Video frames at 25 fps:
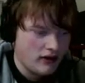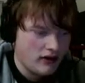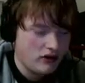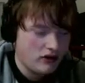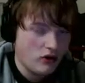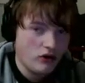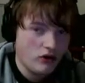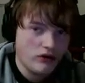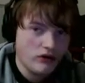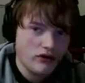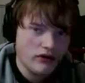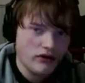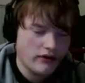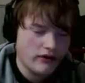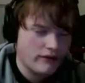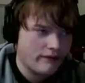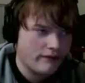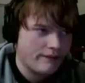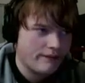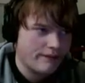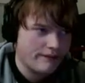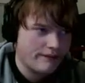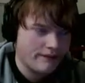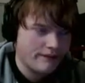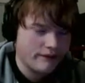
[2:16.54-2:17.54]
A door.
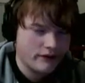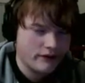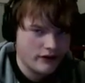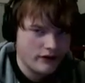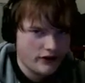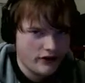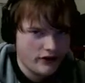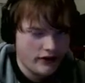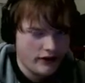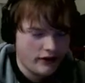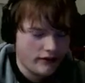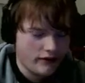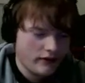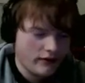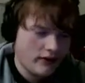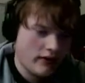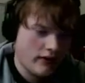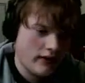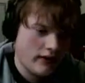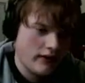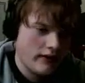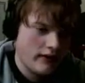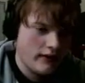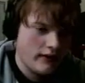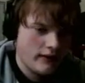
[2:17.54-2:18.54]
What did she know?
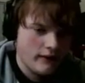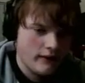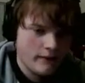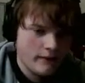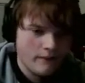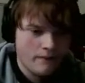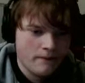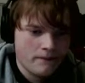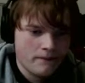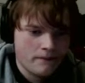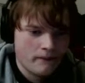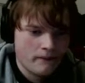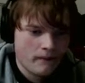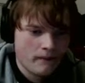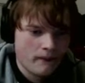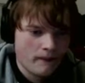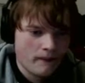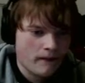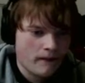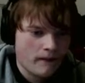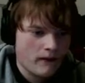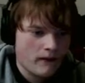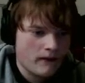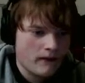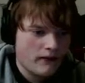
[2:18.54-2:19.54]

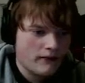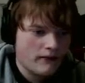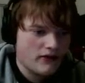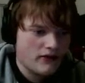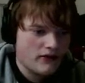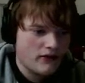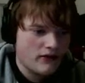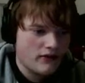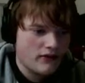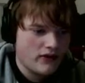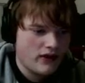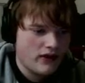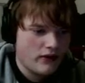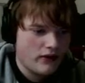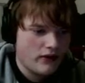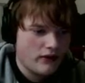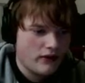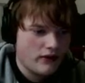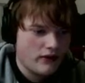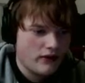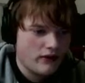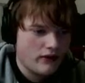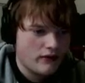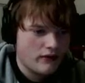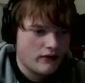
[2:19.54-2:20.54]
It's over
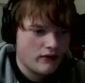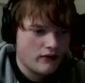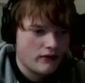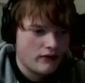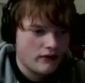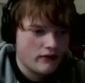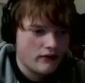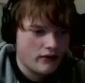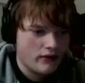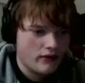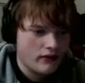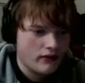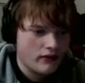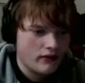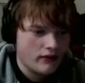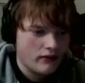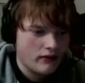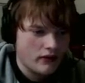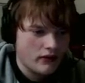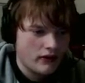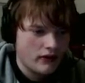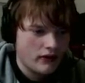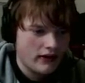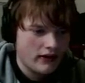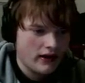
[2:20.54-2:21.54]
here.
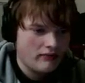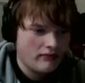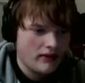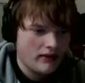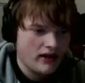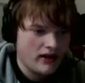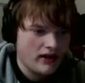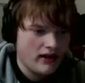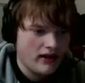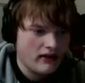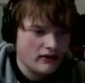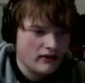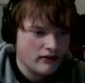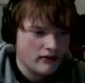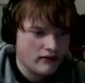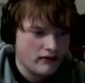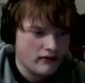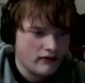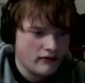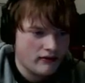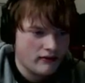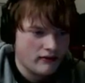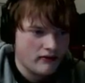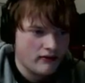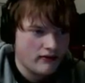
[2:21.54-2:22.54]
A loud bang.
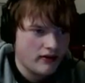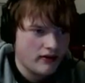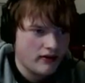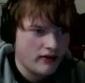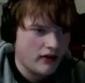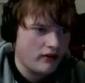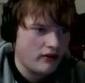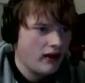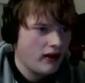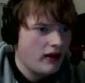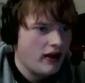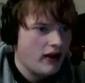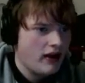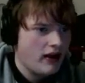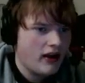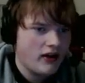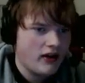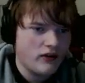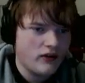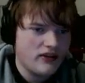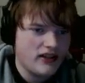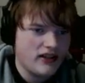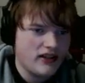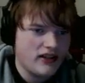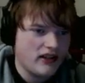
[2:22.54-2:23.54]
No. An
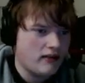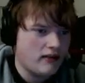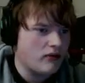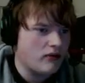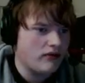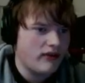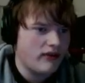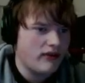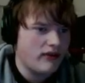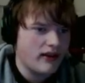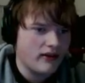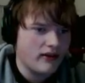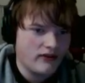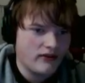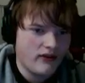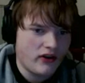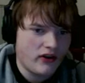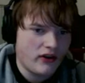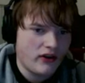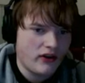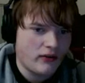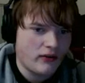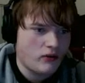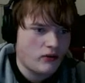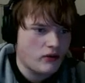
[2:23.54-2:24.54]
old ticket booth that looked
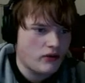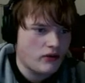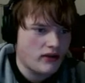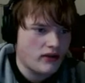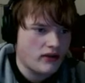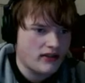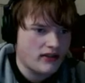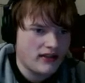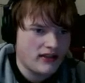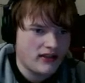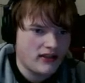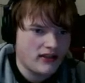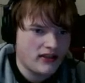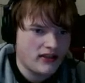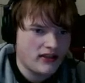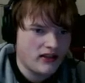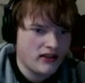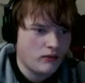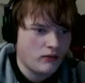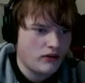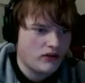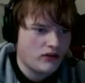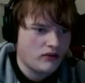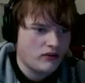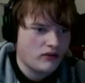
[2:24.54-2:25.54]
fairly ruined. Inside the
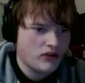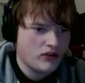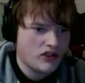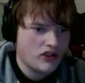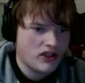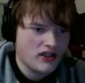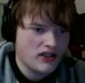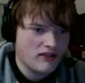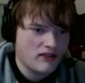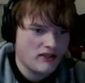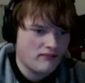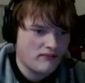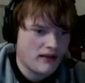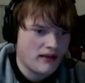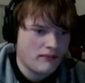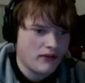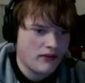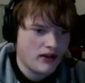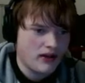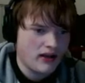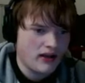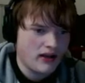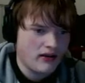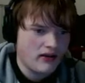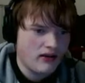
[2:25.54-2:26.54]
ticket window were sheets of
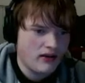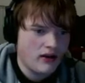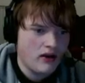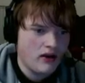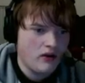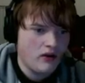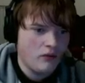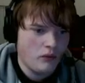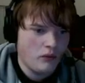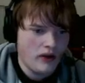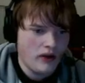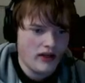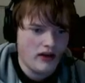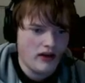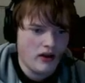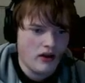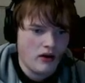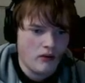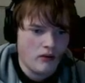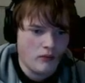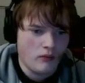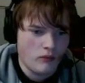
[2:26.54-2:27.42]
paper and... Wait.